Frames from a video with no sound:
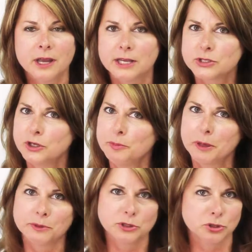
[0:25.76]
It's going to be
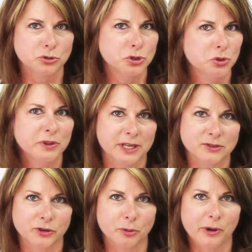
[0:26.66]
able to do two things
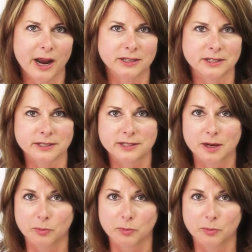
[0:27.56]
for your practice.